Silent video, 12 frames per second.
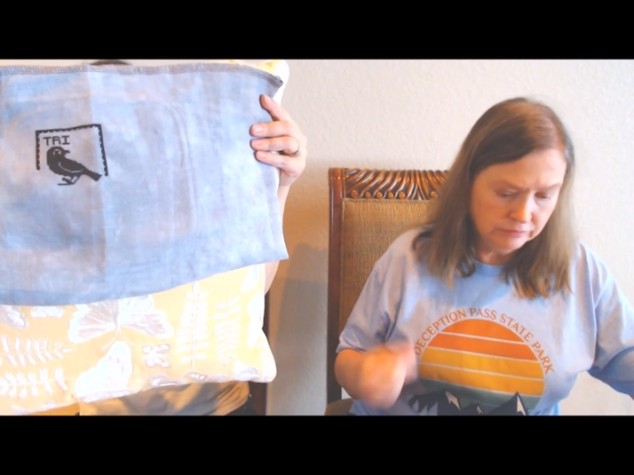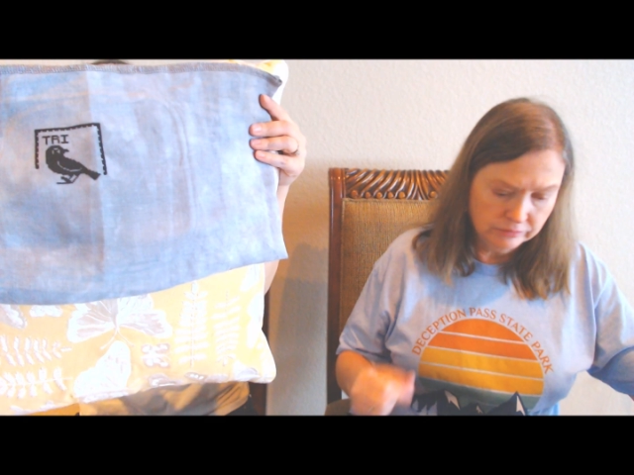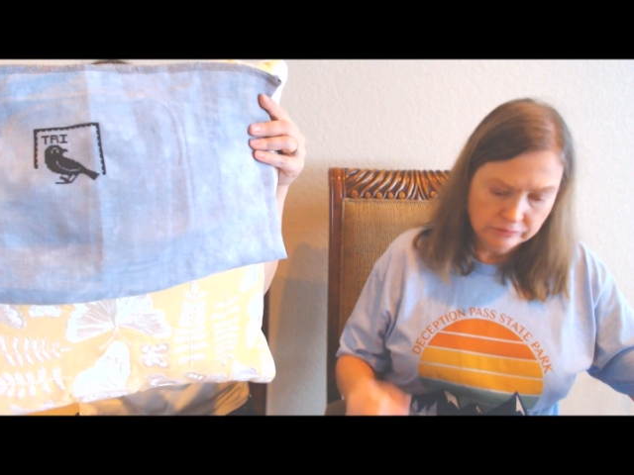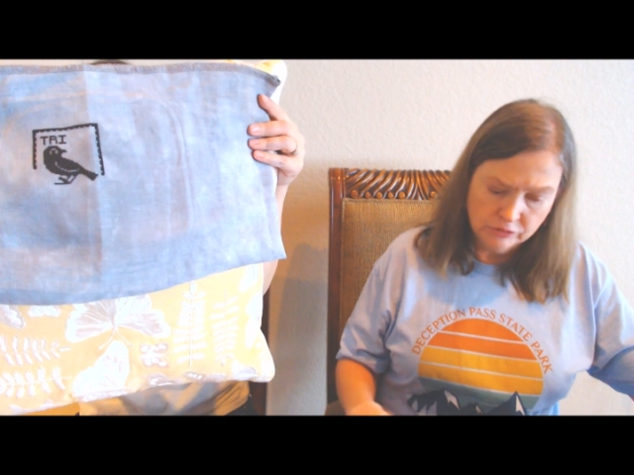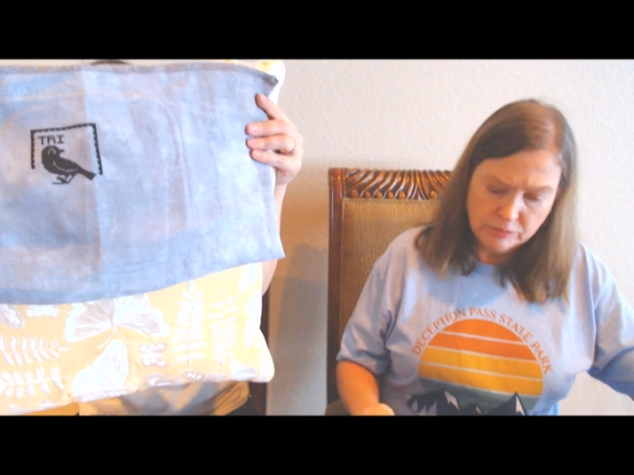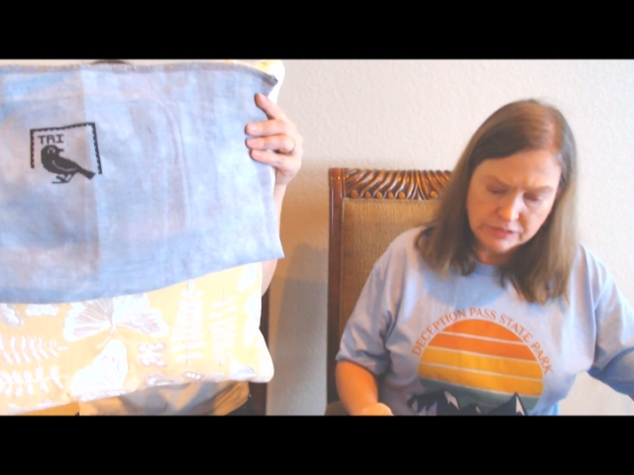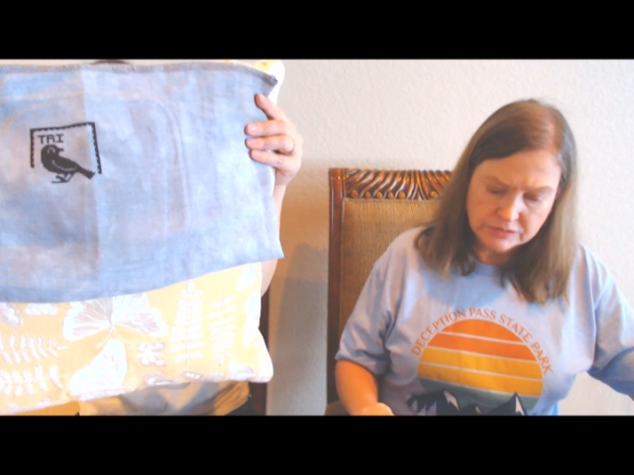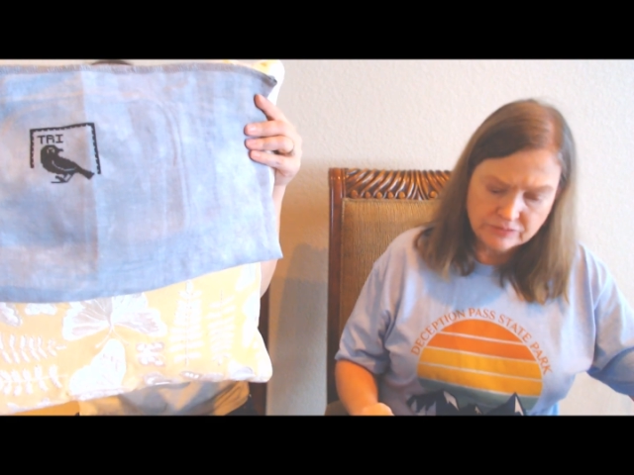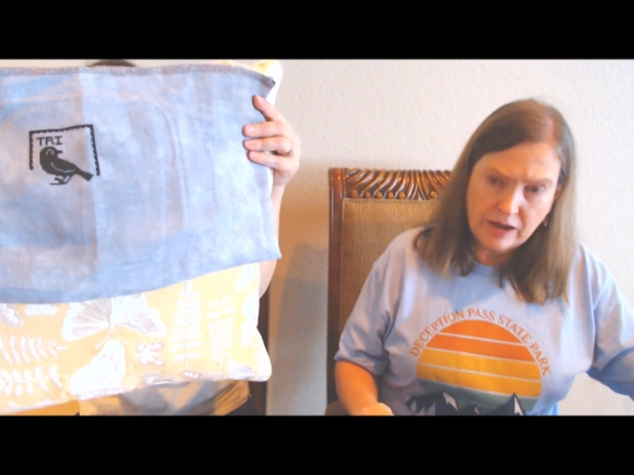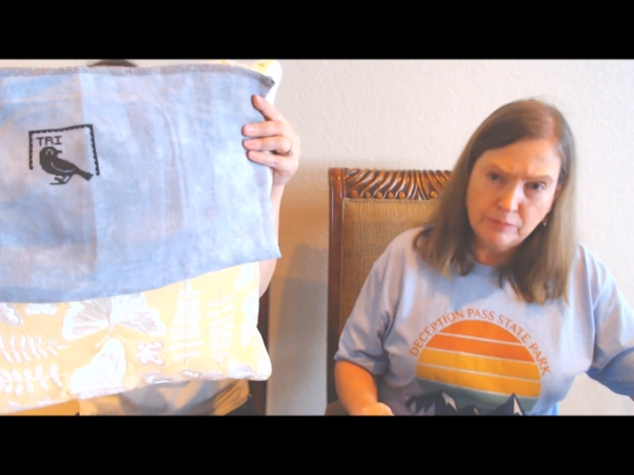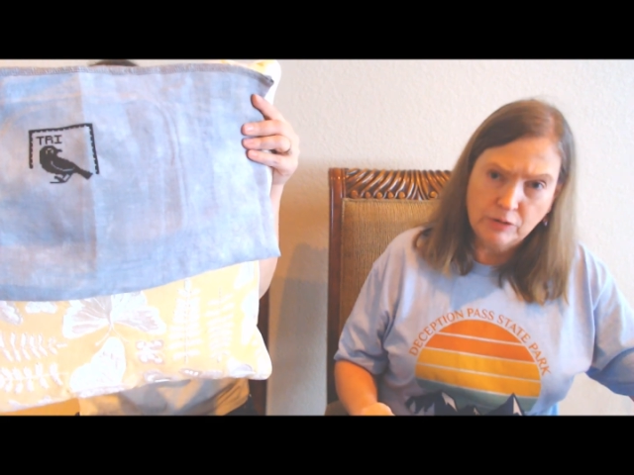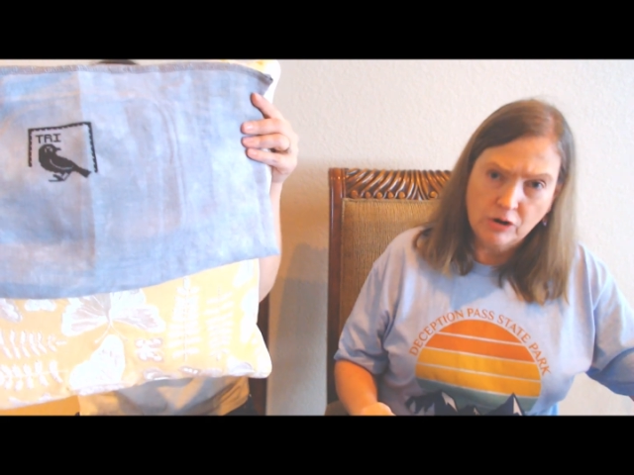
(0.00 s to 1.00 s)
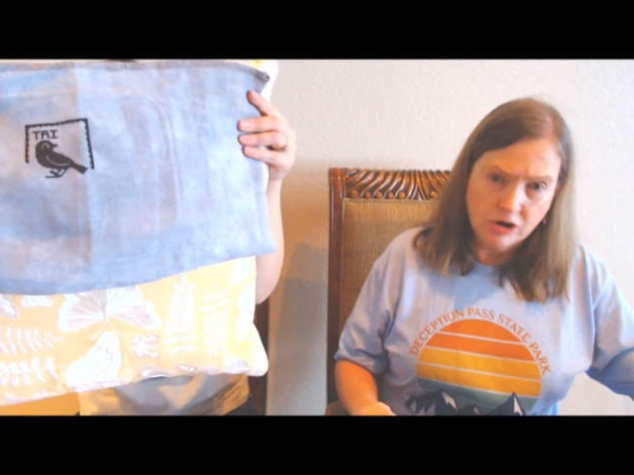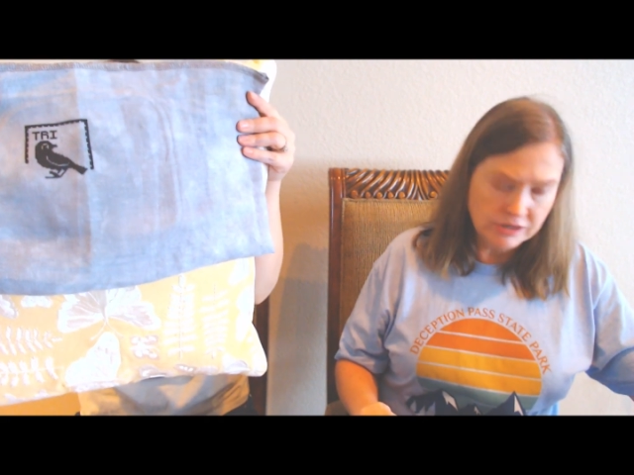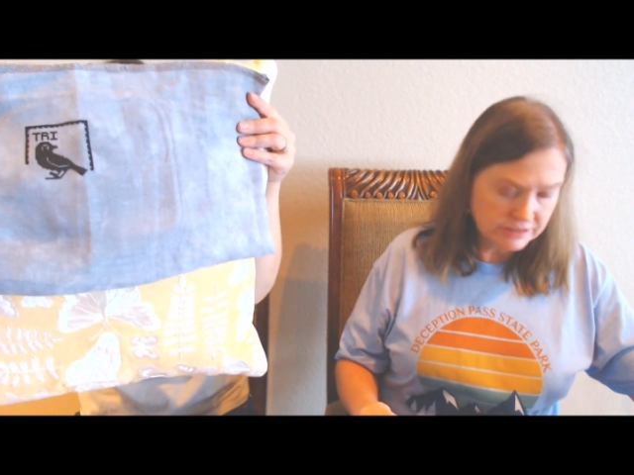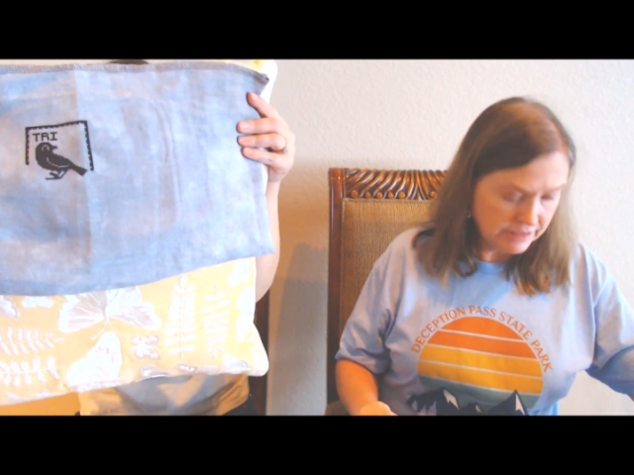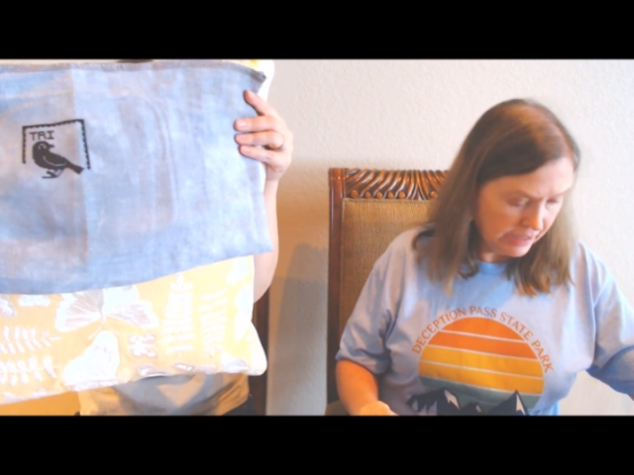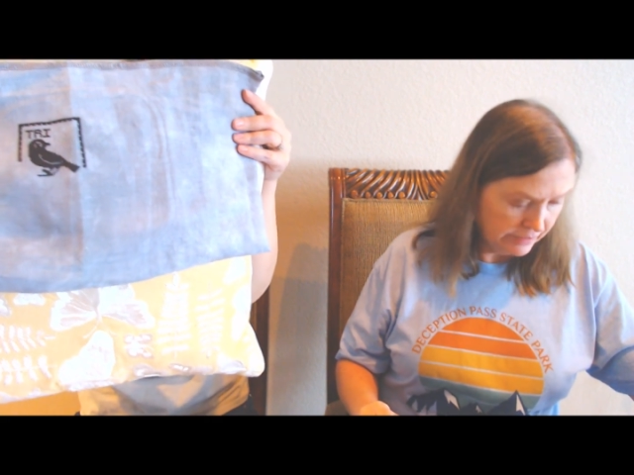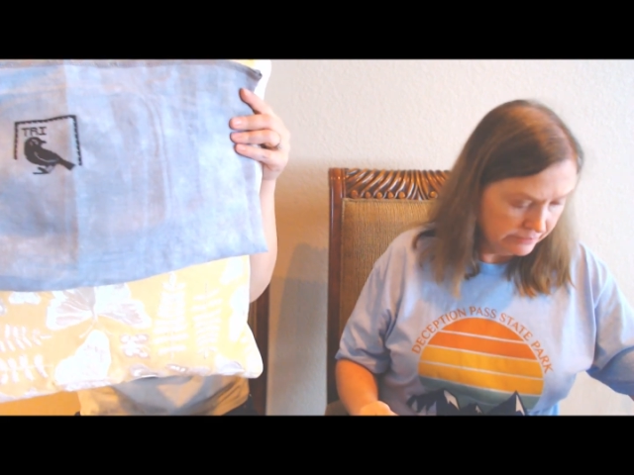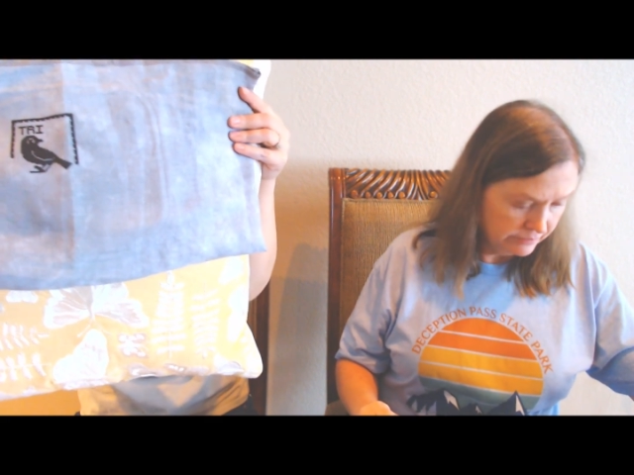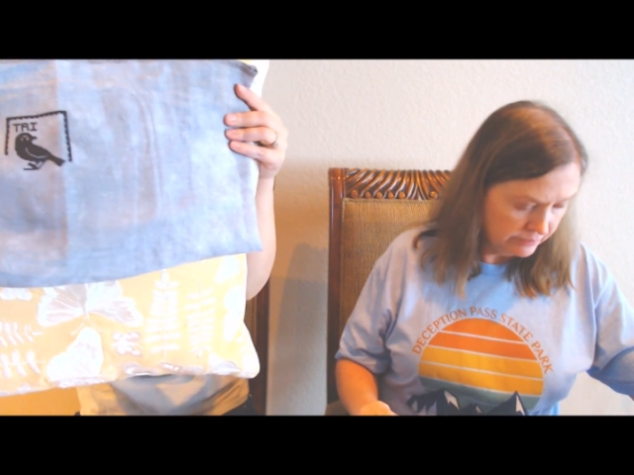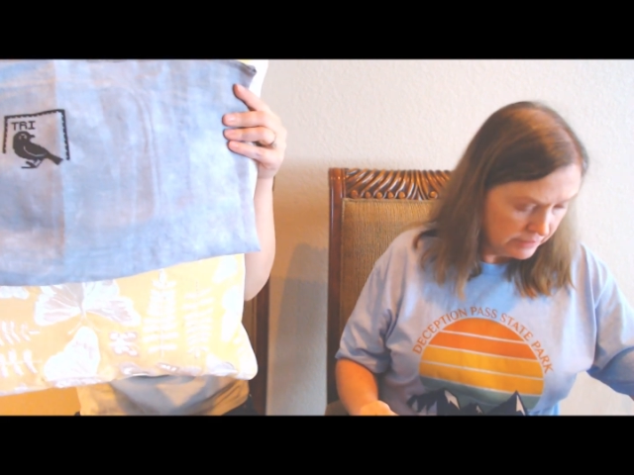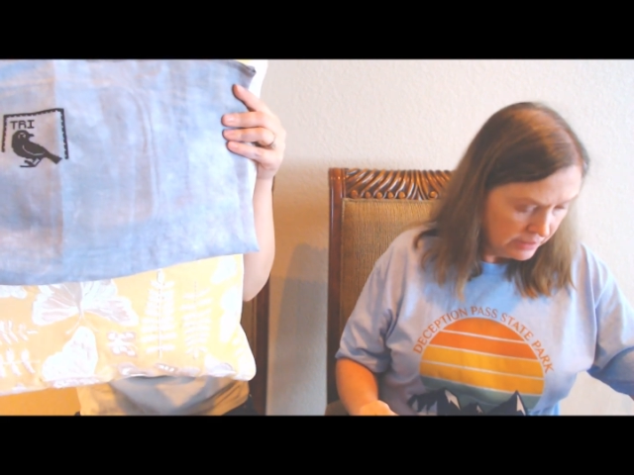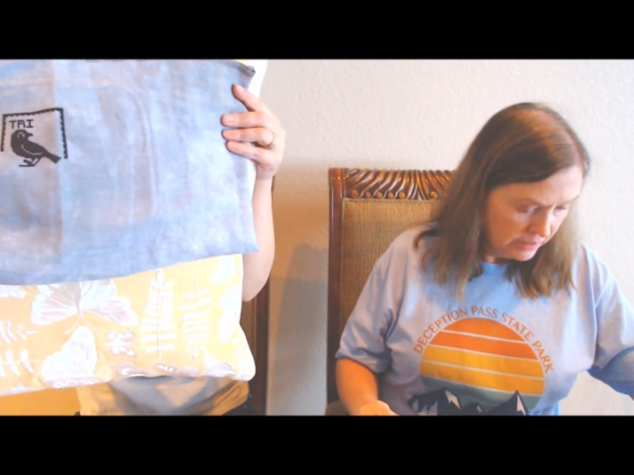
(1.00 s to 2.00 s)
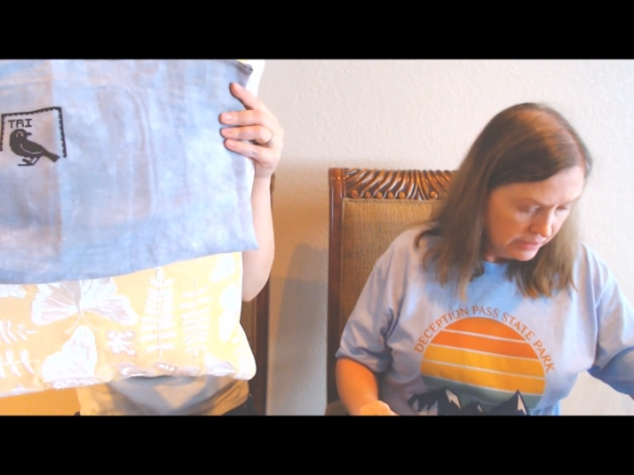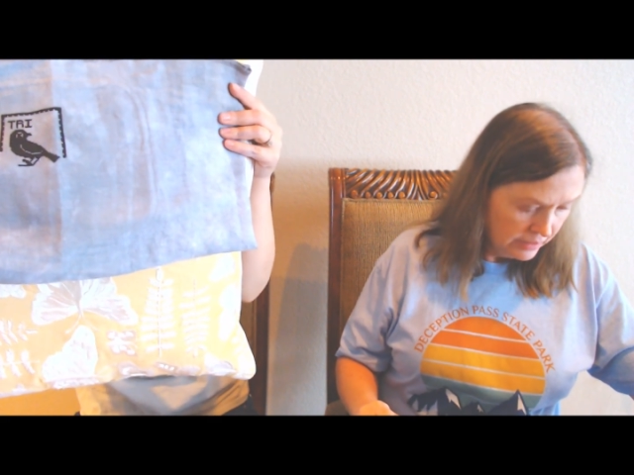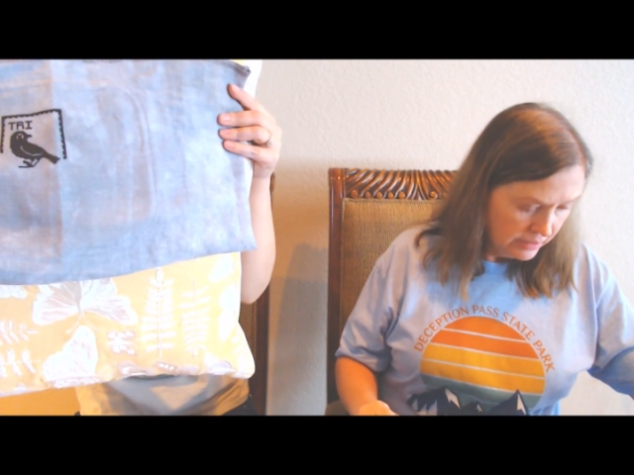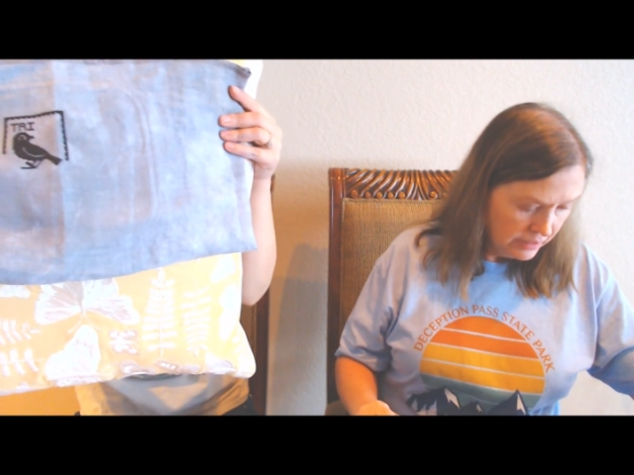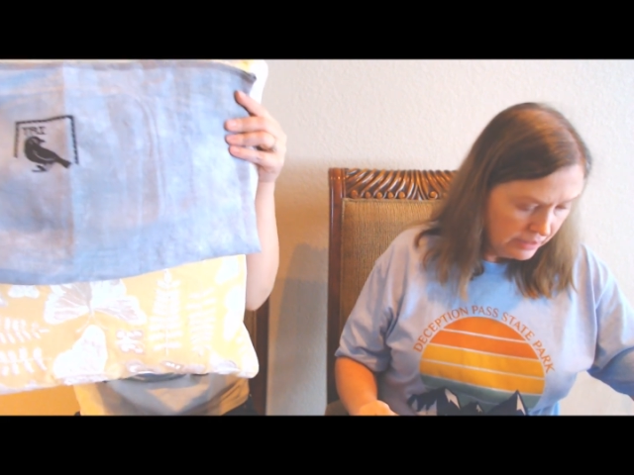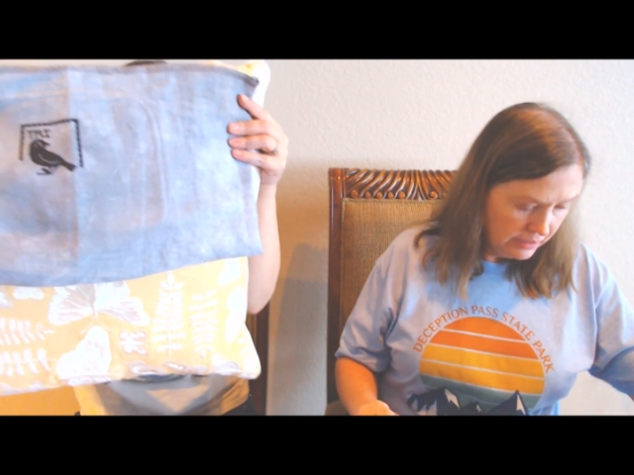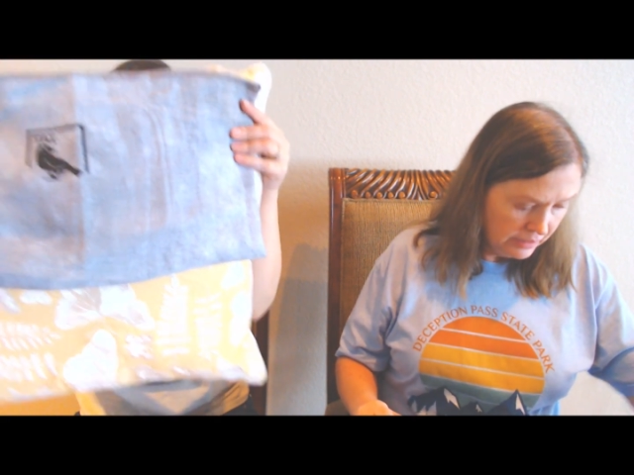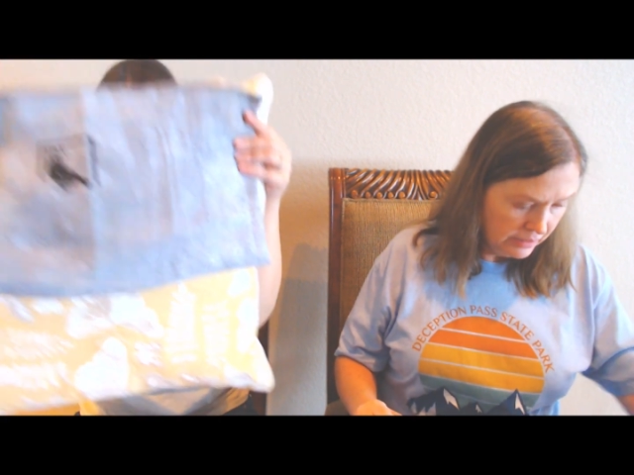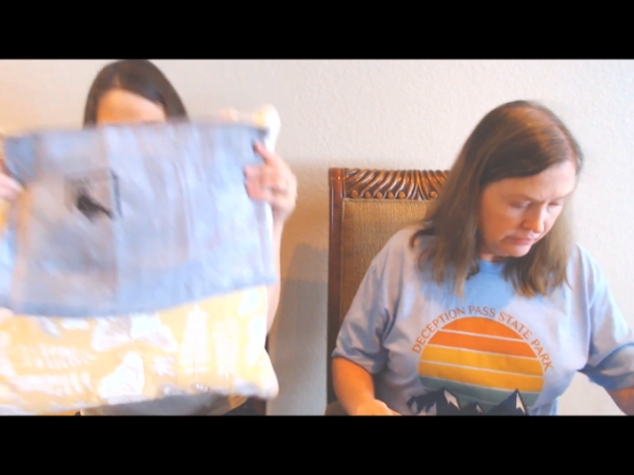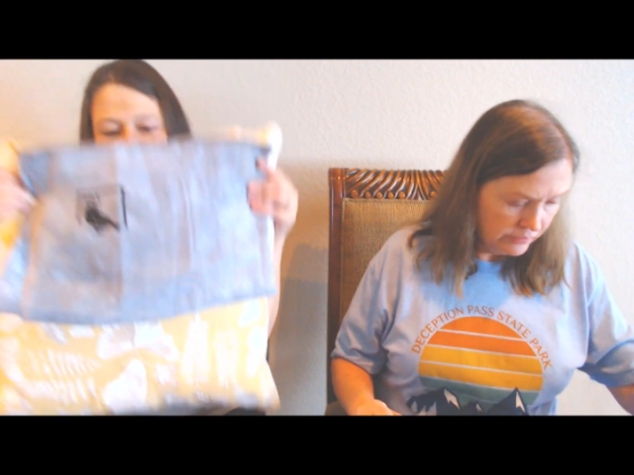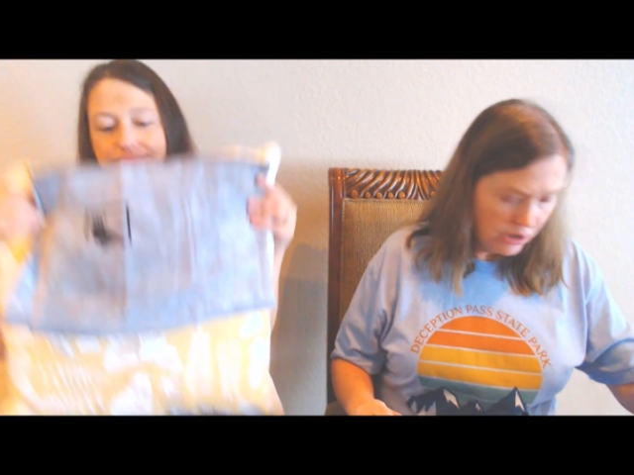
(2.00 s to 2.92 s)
Luminous Fiber Arts had. And